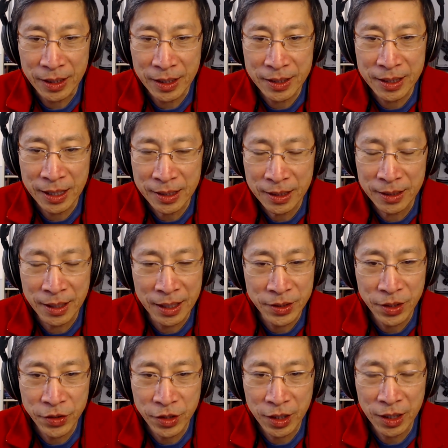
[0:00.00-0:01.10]
And Denny Lane,
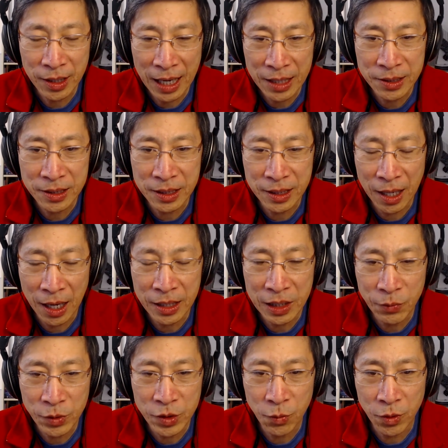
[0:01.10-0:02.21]
such a classy guy. He
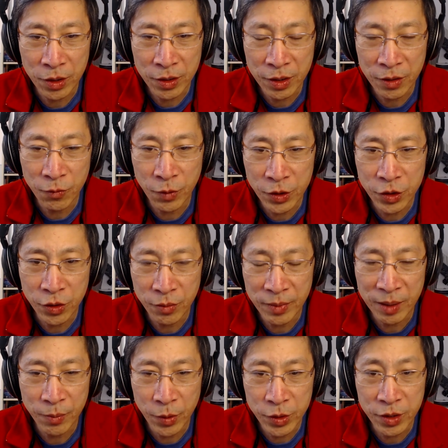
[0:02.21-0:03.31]
was one of the original
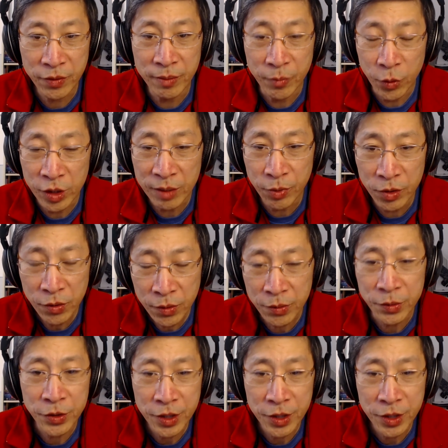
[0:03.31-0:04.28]
members of the Moody Blues